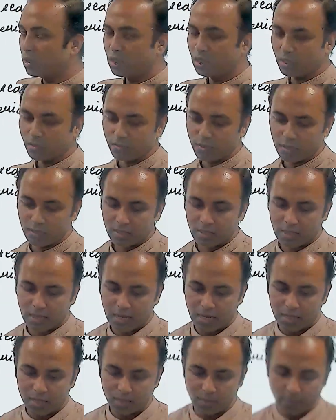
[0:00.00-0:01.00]
of this
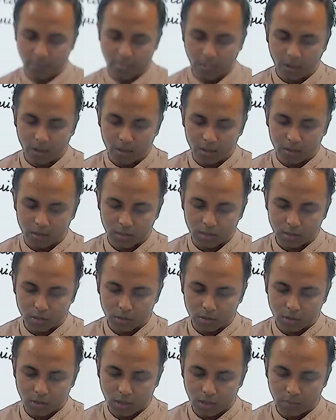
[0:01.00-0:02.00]
land, the
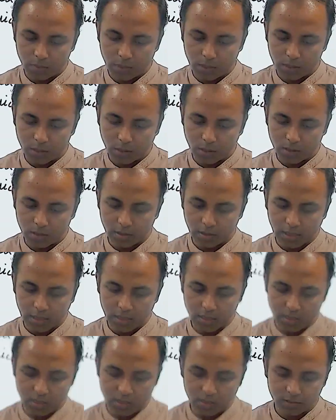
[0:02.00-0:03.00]
thermal
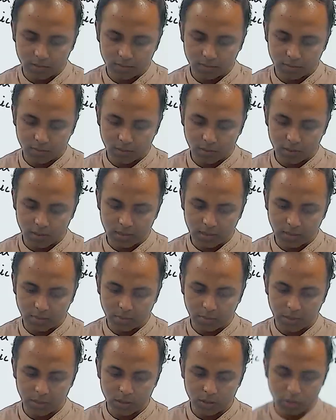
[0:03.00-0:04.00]
contrast or the
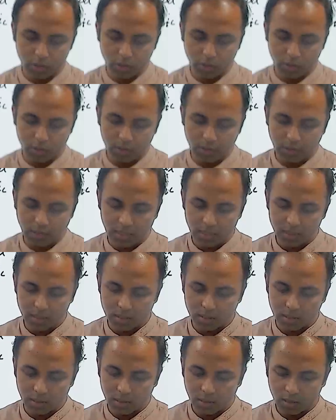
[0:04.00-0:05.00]
temperature
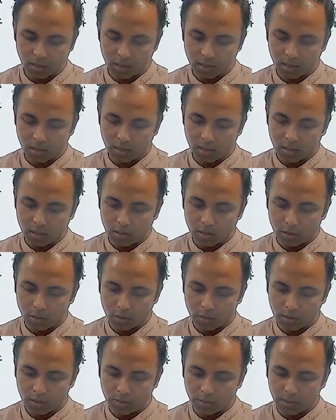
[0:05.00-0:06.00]
contrast,
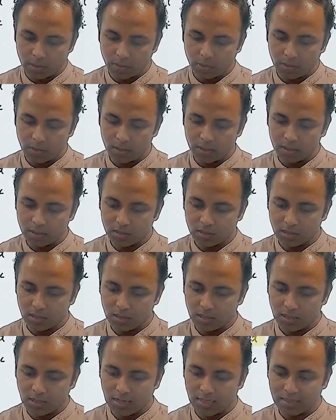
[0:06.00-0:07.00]
okay, between the
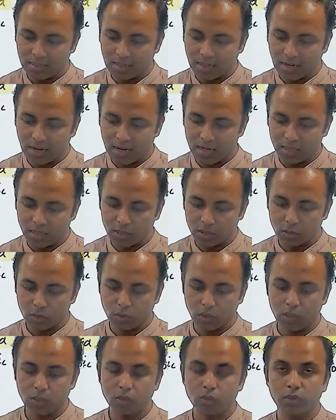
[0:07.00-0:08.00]
sea and the land is
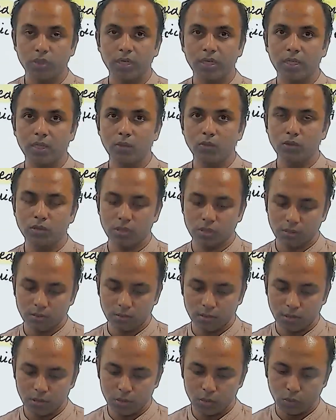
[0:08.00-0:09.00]
going to reduce,
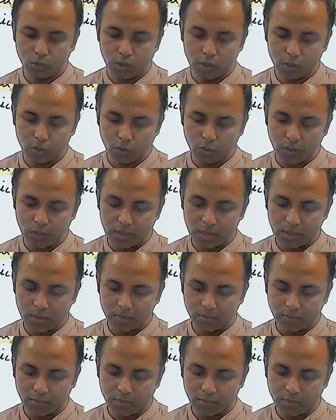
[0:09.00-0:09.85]
is going to weaken,